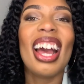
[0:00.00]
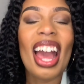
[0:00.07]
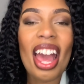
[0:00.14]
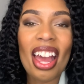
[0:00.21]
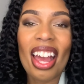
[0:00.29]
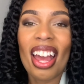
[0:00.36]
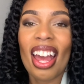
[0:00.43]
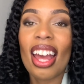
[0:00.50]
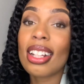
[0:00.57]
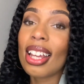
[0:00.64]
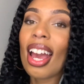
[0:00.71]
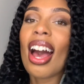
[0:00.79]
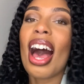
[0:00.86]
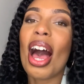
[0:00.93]
And
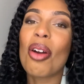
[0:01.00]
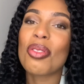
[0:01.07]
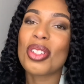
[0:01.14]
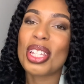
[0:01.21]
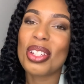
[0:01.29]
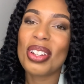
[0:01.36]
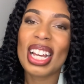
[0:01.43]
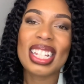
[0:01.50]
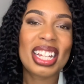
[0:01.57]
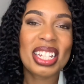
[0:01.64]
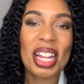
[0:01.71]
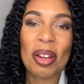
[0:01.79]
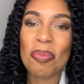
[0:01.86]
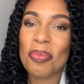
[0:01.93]
yeah, I will see you guys
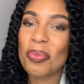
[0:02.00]
next time.